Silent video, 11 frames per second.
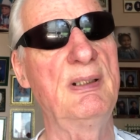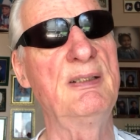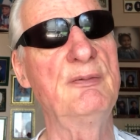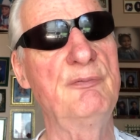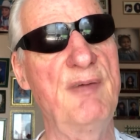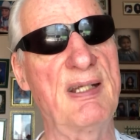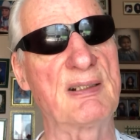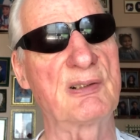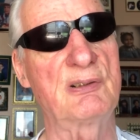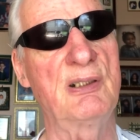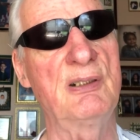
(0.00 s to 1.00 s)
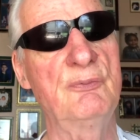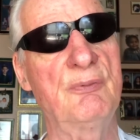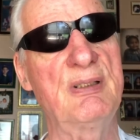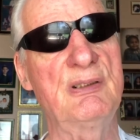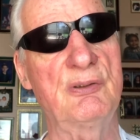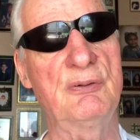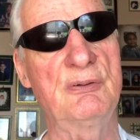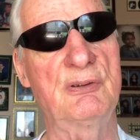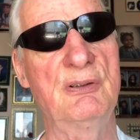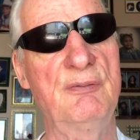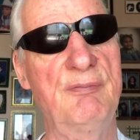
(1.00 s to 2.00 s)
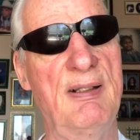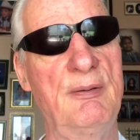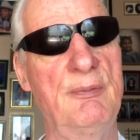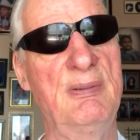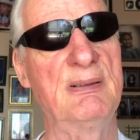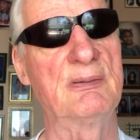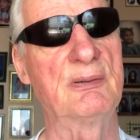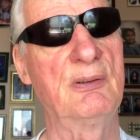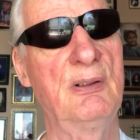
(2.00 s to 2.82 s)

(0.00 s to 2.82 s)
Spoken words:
invest in research and development.